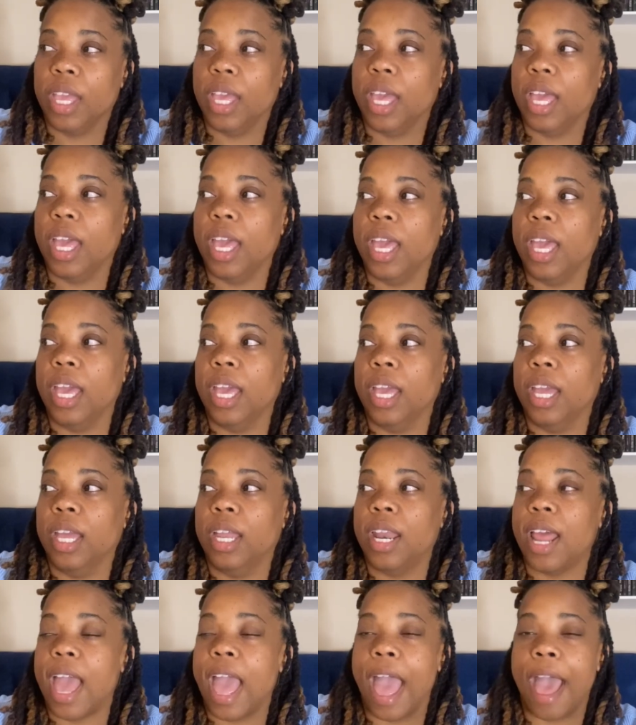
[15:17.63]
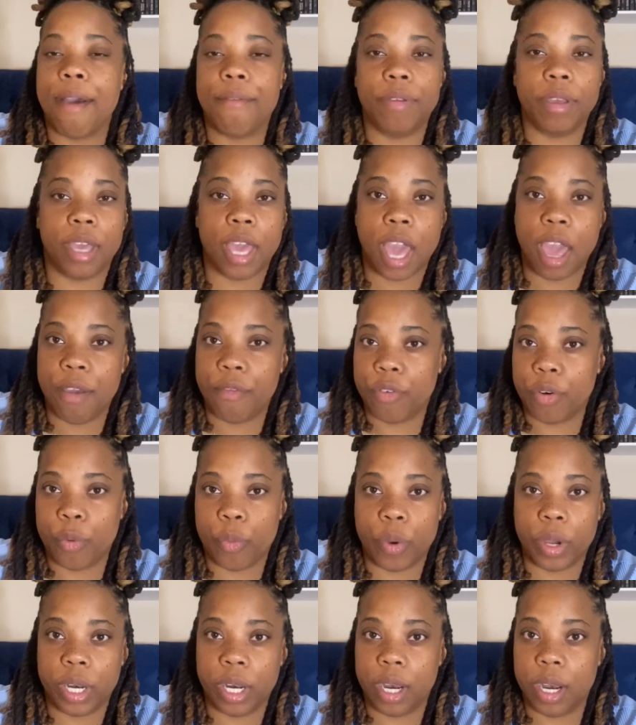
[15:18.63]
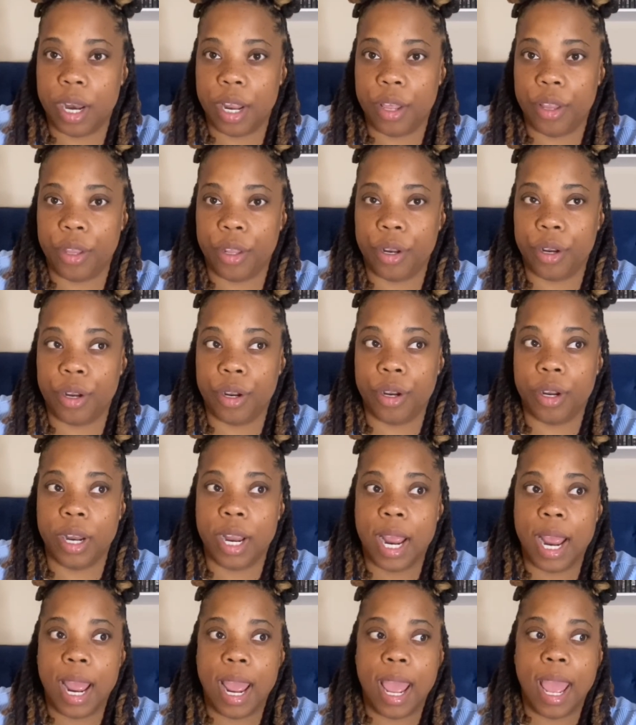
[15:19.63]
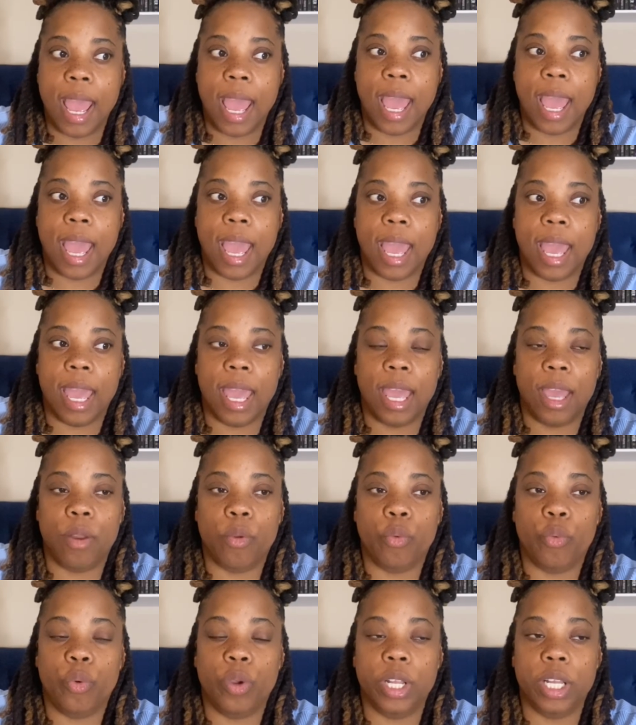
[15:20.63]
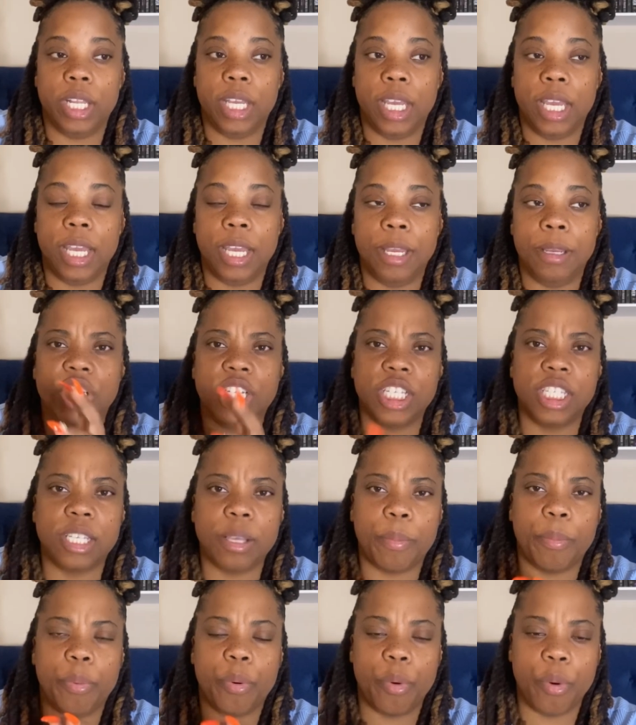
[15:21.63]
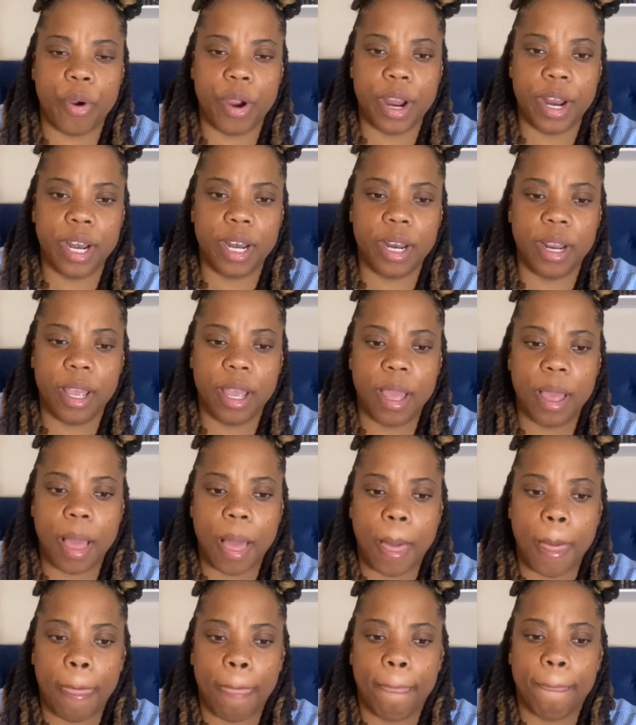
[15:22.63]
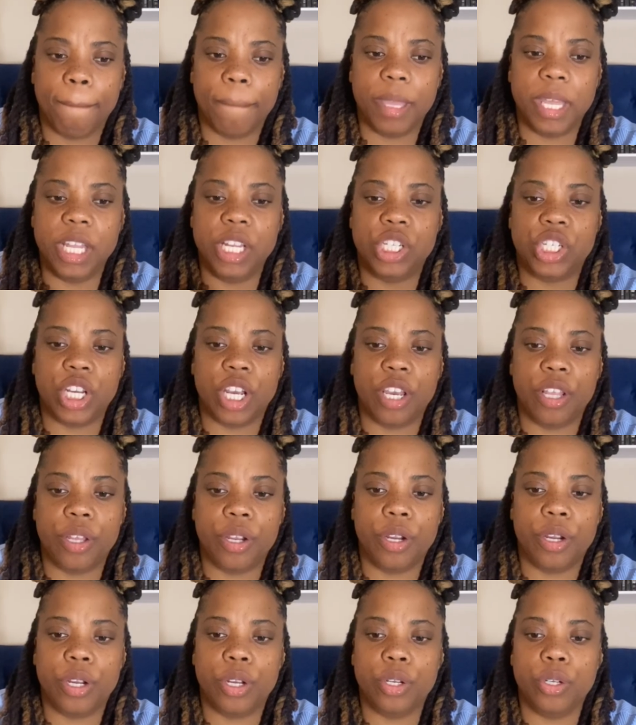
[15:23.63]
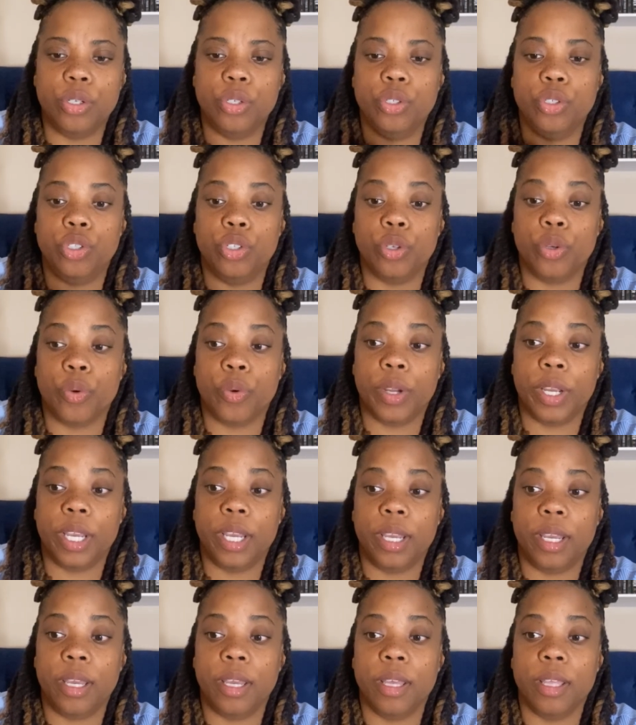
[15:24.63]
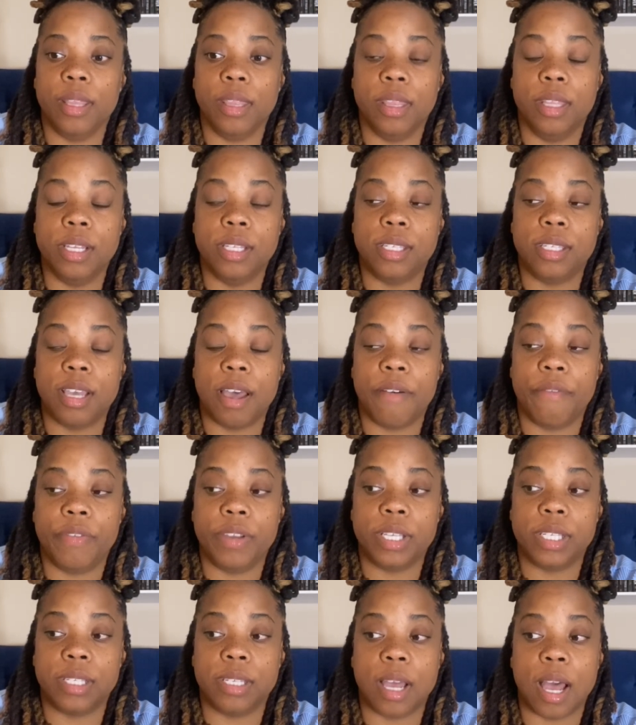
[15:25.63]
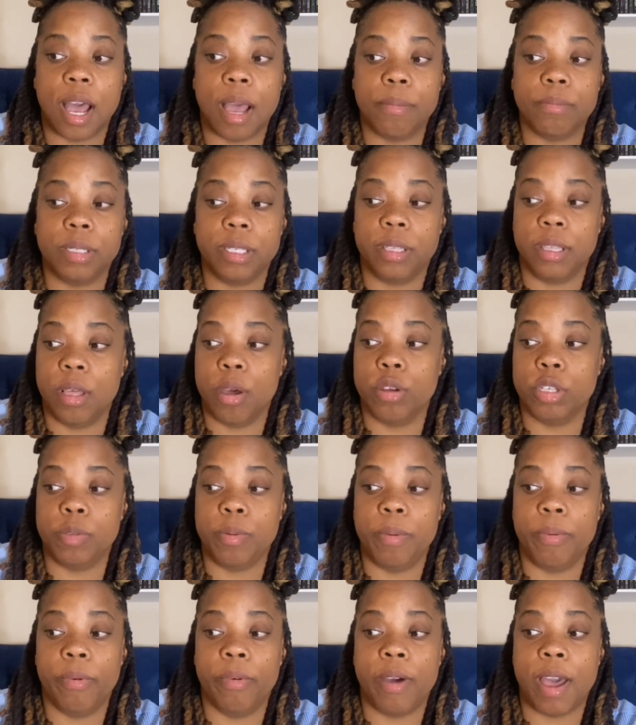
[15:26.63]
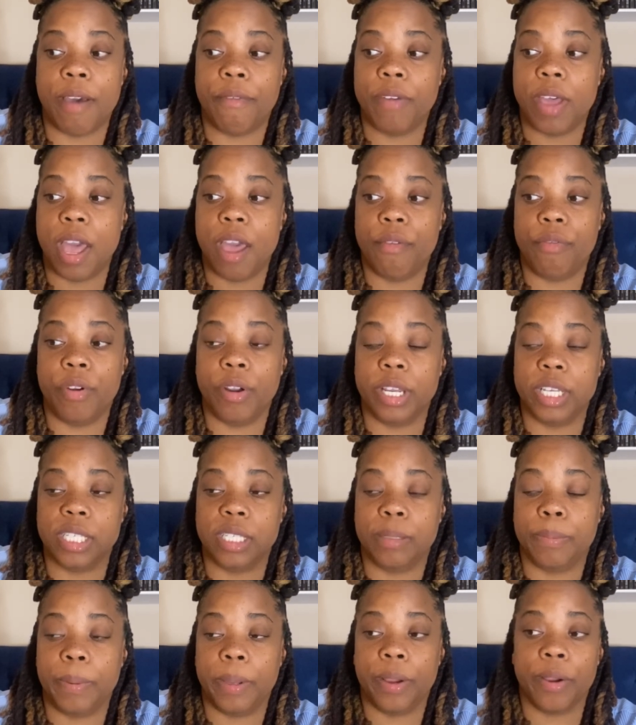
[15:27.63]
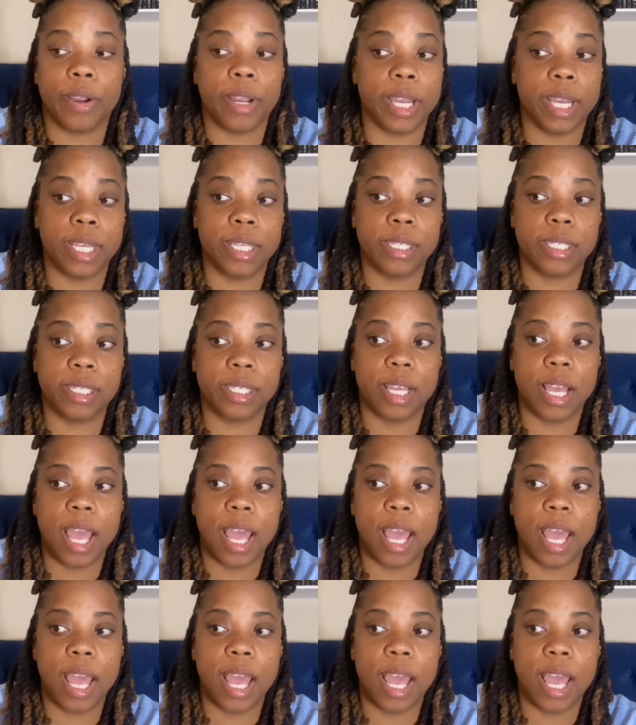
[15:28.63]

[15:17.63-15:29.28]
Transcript: and advocate for one another and really just support each other during the toughest times that those people have ever experienced.